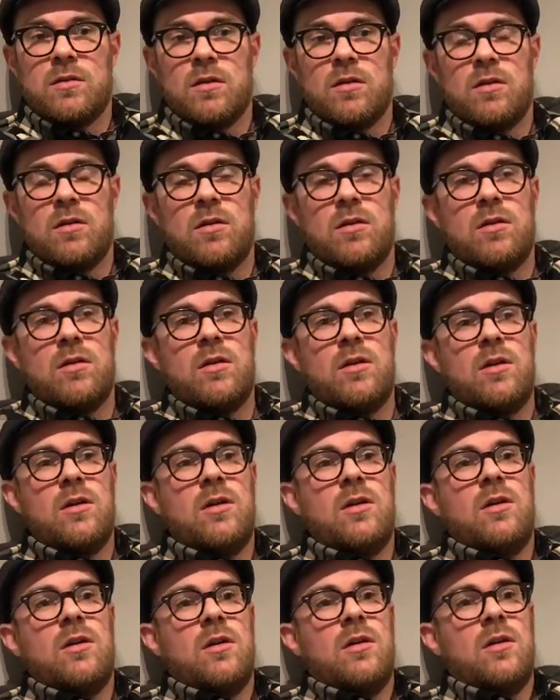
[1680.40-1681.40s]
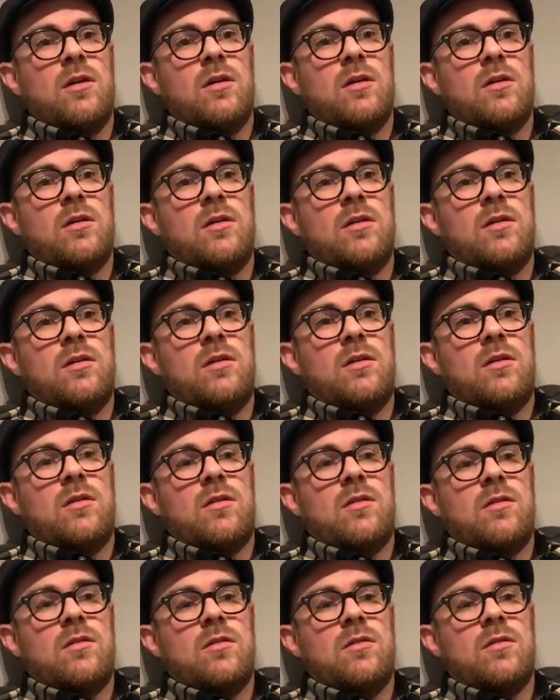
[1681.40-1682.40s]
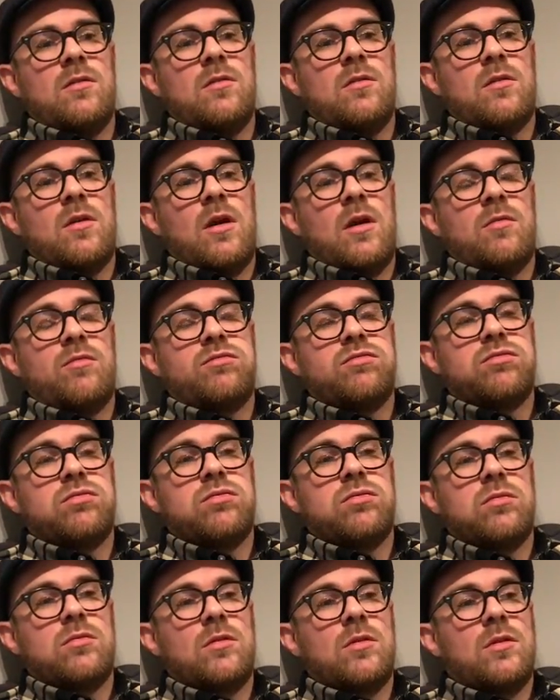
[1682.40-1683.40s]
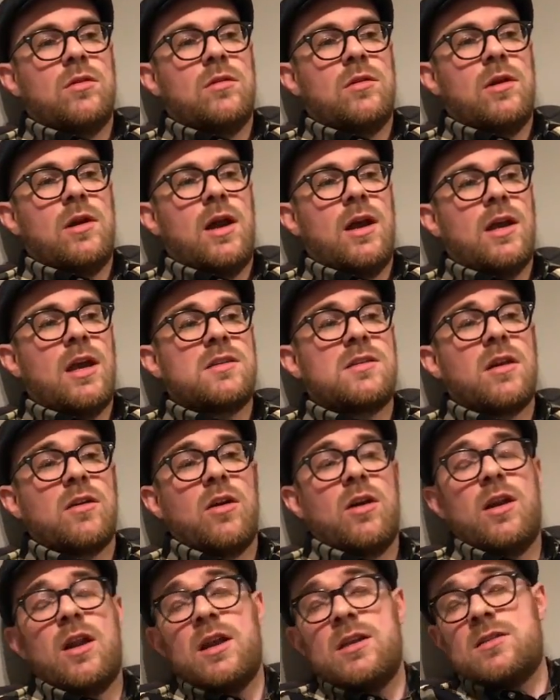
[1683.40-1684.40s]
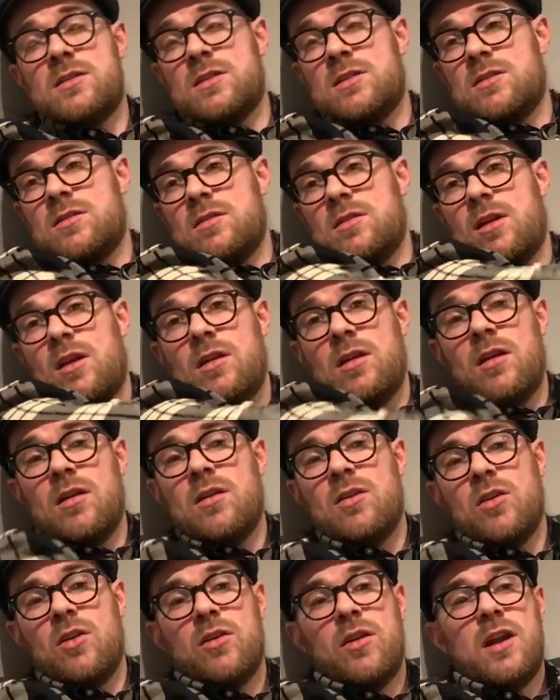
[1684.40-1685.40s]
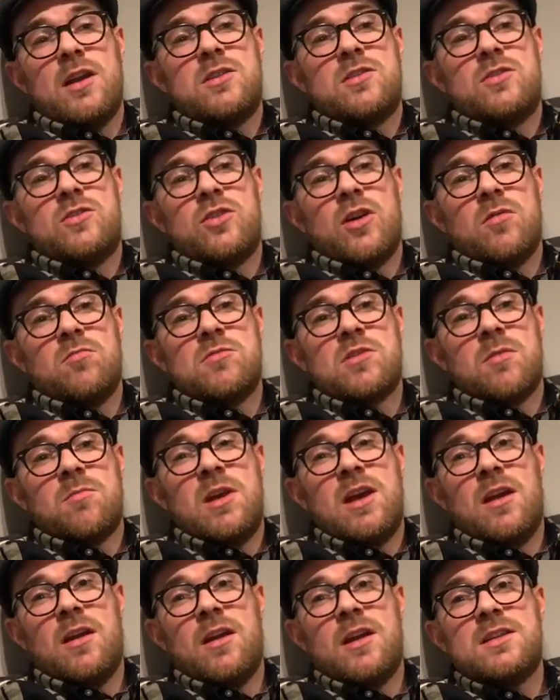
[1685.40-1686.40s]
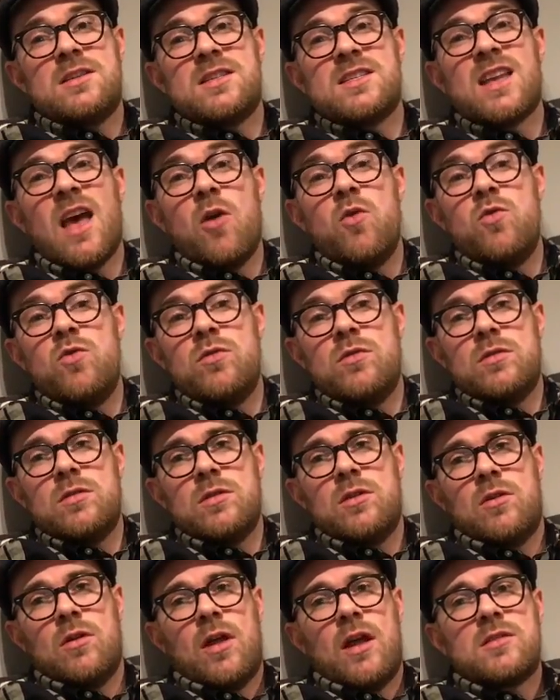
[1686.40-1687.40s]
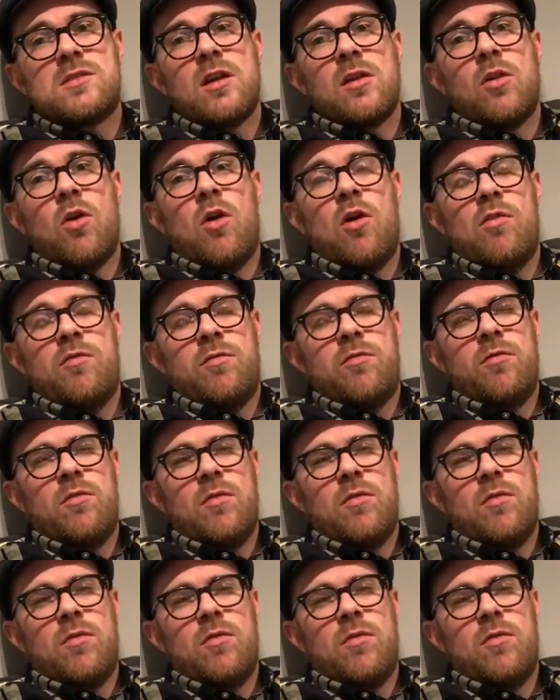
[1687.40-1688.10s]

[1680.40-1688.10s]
So, you know, I guess I got nice drums. I make a nice sound. You know, that's a lot